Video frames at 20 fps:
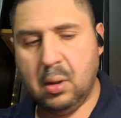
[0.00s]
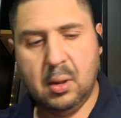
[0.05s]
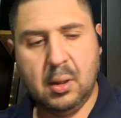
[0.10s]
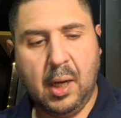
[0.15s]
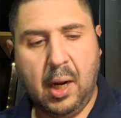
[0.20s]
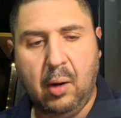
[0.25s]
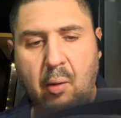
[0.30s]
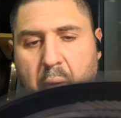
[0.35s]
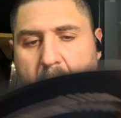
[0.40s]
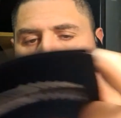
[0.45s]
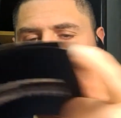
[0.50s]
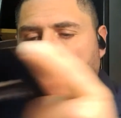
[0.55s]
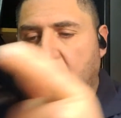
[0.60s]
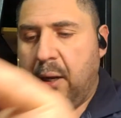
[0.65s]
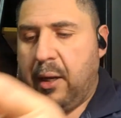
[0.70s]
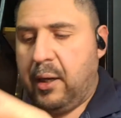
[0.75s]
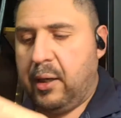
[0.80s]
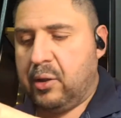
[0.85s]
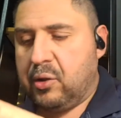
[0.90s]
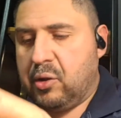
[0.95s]
now
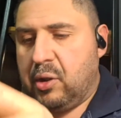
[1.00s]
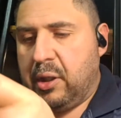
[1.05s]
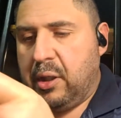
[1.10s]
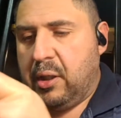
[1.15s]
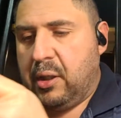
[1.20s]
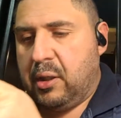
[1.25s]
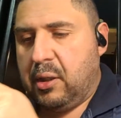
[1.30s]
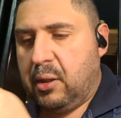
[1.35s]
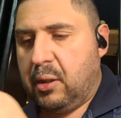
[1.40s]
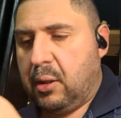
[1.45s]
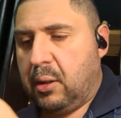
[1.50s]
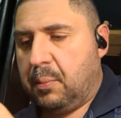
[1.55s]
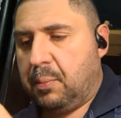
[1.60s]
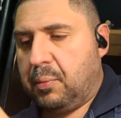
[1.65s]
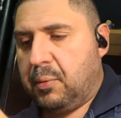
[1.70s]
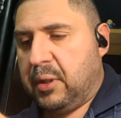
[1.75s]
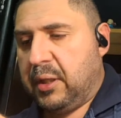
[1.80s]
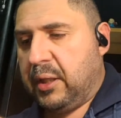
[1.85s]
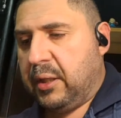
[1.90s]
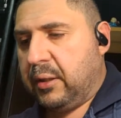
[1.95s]
I actually ended up
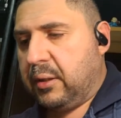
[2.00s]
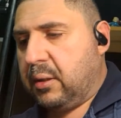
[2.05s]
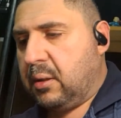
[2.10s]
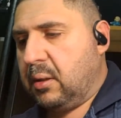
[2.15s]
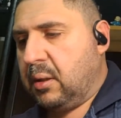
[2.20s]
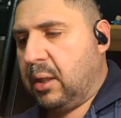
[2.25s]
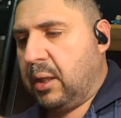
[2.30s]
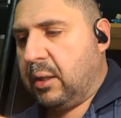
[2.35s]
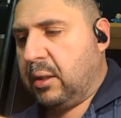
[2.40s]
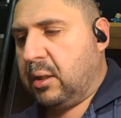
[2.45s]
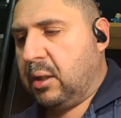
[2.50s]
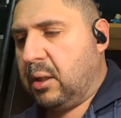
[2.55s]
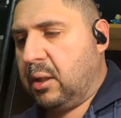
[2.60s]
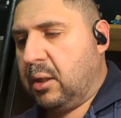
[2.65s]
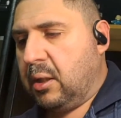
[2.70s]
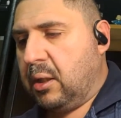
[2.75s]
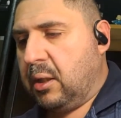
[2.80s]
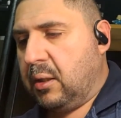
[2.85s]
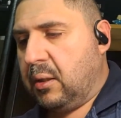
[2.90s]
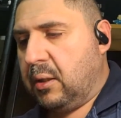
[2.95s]

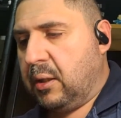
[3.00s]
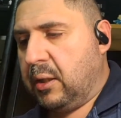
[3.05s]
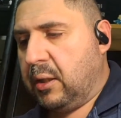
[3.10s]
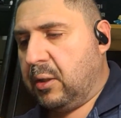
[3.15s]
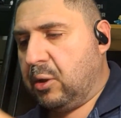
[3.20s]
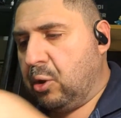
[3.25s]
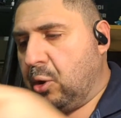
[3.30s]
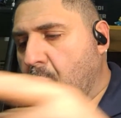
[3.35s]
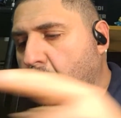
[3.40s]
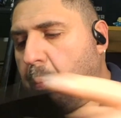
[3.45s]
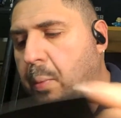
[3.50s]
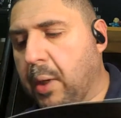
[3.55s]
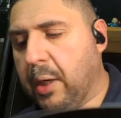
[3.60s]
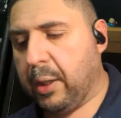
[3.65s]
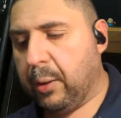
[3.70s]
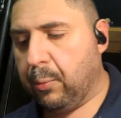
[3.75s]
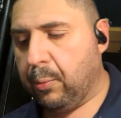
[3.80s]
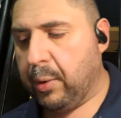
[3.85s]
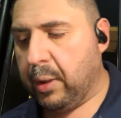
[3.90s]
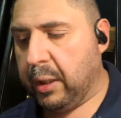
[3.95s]
liking, and that
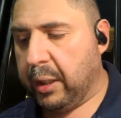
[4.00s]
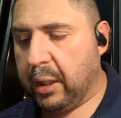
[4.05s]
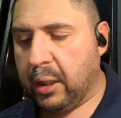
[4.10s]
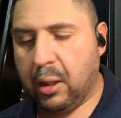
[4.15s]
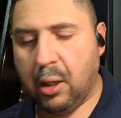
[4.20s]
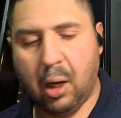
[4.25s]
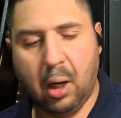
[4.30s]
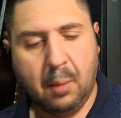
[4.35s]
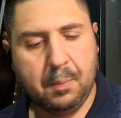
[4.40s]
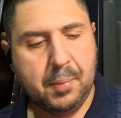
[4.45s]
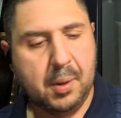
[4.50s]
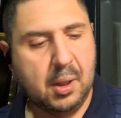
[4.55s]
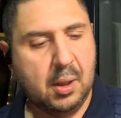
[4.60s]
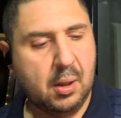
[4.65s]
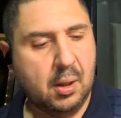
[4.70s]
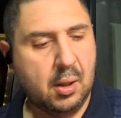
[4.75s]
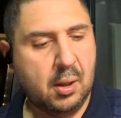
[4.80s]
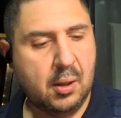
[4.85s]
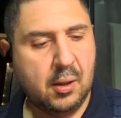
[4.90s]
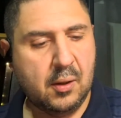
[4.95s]
nobody really
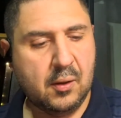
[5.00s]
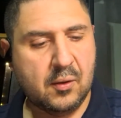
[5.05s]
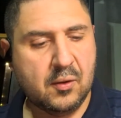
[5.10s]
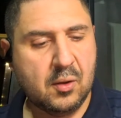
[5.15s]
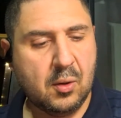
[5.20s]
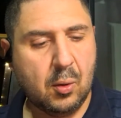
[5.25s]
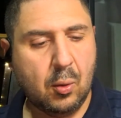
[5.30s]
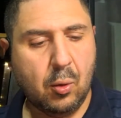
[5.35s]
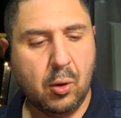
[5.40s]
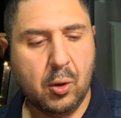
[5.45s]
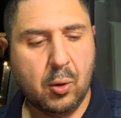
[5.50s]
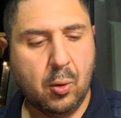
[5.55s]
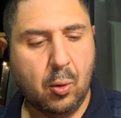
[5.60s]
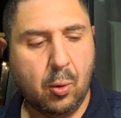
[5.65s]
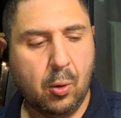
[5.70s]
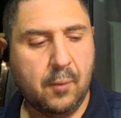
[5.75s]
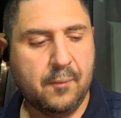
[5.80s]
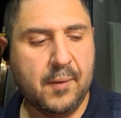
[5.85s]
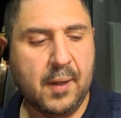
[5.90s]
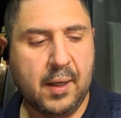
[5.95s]
copied, is Lord
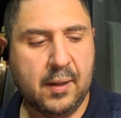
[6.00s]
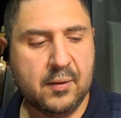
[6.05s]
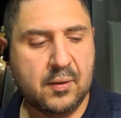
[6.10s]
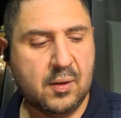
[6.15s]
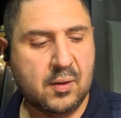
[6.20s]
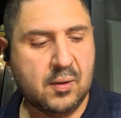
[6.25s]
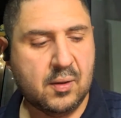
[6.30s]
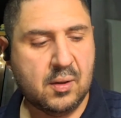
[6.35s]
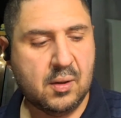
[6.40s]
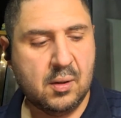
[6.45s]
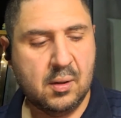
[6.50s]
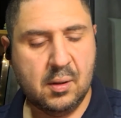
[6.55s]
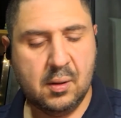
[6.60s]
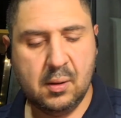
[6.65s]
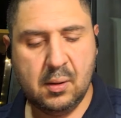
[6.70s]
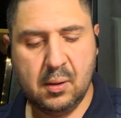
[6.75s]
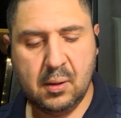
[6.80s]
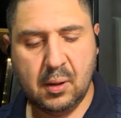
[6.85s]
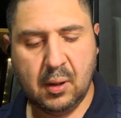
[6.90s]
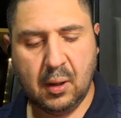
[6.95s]
Corvax's
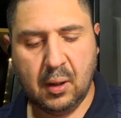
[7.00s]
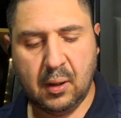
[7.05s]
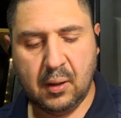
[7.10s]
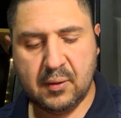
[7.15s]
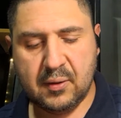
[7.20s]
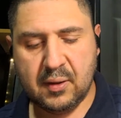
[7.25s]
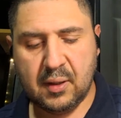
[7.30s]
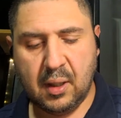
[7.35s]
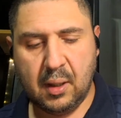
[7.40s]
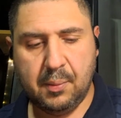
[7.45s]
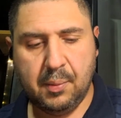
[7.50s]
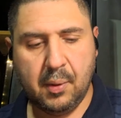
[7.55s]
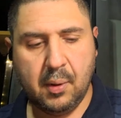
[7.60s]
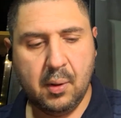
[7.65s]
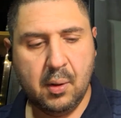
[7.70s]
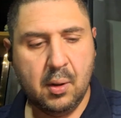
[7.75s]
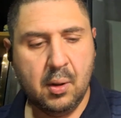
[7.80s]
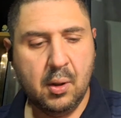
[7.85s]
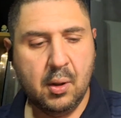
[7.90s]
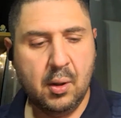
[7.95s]

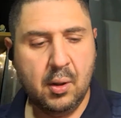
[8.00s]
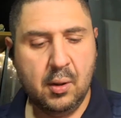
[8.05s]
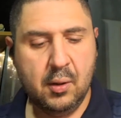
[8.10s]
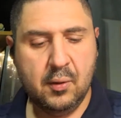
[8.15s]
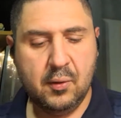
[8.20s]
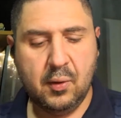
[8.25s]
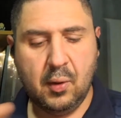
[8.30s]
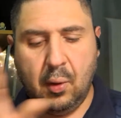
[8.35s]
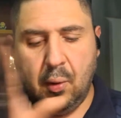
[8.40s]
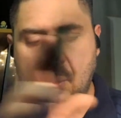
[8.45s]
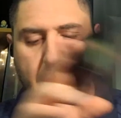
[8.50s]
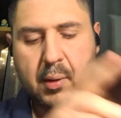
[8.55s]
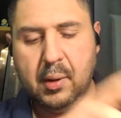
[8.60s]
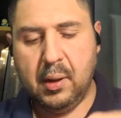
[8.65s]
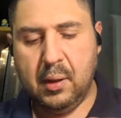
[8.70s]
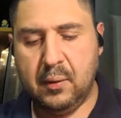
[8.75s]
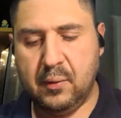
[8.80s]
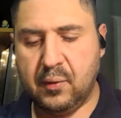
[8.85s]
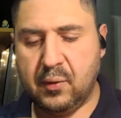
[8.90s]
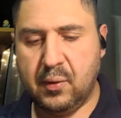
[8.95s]
saber. So
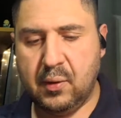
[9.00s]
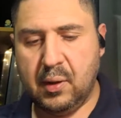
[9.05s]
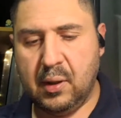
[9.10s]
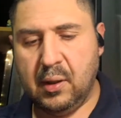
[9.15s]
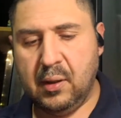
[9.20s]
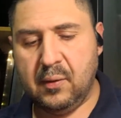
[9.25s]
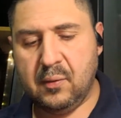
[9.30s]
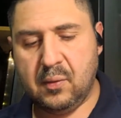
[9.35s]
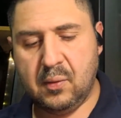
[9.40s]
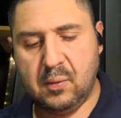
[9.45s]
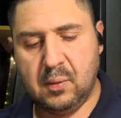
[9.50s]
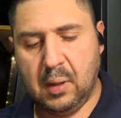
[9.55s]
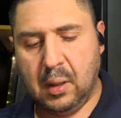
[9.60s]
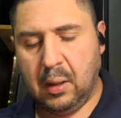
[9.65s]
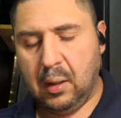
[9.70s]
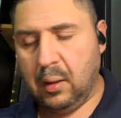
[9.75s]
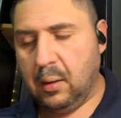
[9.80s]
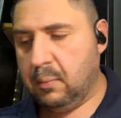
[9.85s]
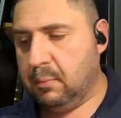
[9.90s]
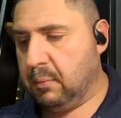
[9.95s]
his
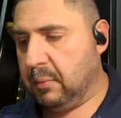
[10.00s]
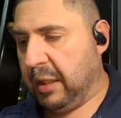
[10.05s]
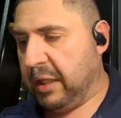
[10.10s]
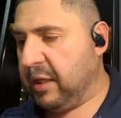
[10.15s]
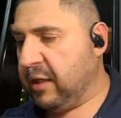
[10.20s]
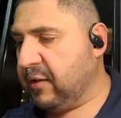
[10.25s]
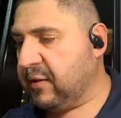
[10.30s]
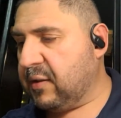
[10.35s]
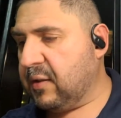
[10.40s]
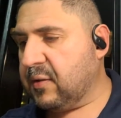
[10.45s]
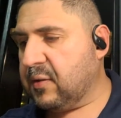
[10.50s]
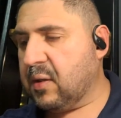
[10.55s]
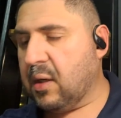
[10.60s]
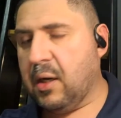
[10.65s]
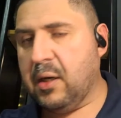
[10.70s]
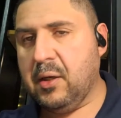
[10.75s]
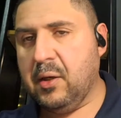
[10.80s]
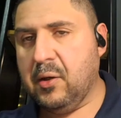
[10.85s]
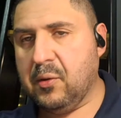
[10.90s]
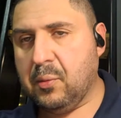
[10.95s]

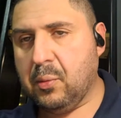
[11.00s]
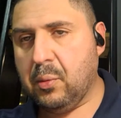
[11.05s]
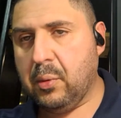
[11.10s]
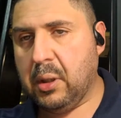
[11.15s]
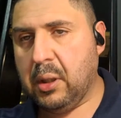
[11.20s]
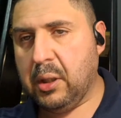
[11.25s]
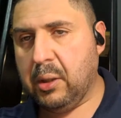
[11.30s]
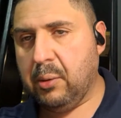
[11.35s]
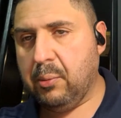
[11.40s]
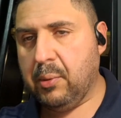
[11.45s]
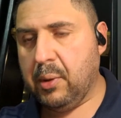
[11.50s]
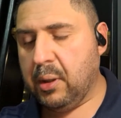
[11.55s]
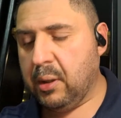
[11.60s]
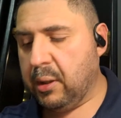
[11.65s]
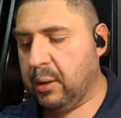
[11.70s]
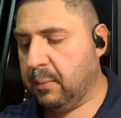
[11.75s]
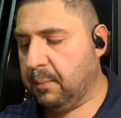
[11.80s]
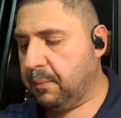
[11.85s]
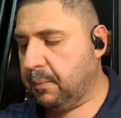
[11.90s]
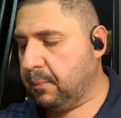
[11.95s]
design is
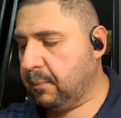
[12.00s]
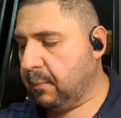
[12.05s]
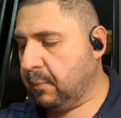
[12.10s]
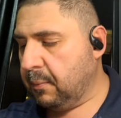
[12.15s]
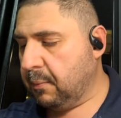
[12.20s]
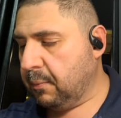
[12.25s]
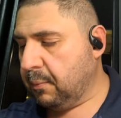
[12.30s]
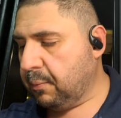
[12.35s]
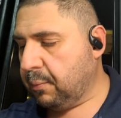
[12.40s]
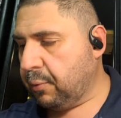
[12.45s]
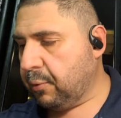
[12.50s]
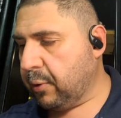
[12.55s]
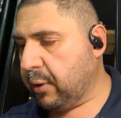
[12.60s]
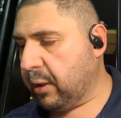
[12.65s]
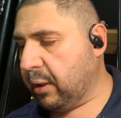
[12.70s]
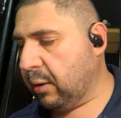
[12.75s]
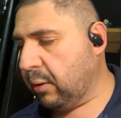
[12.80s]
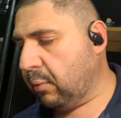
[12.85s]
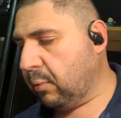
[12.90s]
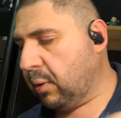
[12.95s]
really
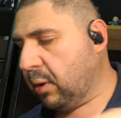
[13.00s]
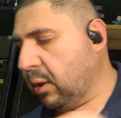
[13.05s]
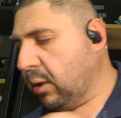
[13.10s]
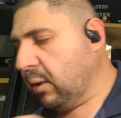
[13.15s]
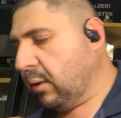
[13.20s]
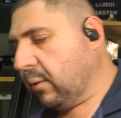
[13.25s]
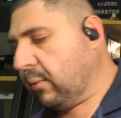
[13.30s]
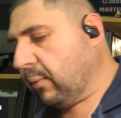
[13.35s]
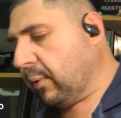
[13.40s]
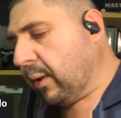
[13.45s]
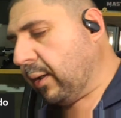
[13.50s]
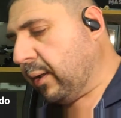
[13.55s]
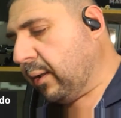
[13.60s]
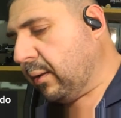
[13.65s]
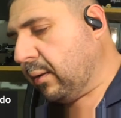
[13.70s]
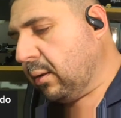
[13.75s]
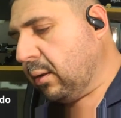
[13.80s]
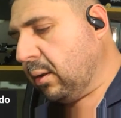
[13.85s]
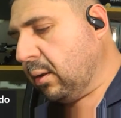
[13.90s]
pretty unique, right?